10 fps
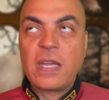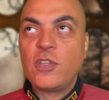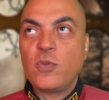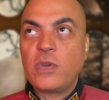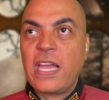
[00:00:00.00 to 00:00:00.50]

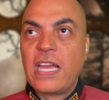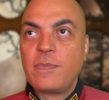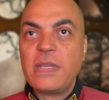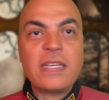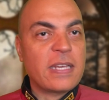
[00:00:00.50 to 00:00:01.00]
You
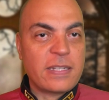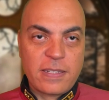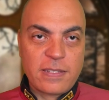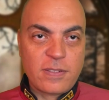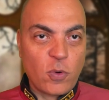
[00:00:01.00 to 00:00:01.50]
can't be a
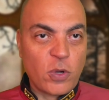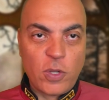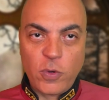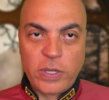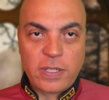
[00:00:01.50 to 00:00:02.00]
dentist or a
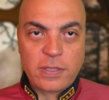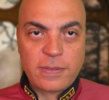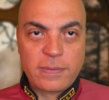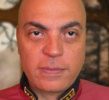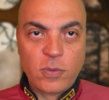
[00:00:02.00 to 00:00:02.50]
lawyer
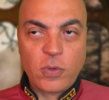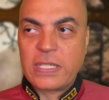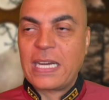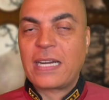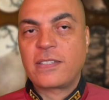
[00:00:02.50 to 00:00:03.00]
or
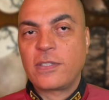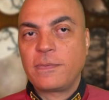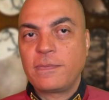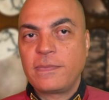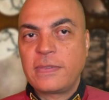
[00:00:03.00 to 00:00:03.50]
a doctor.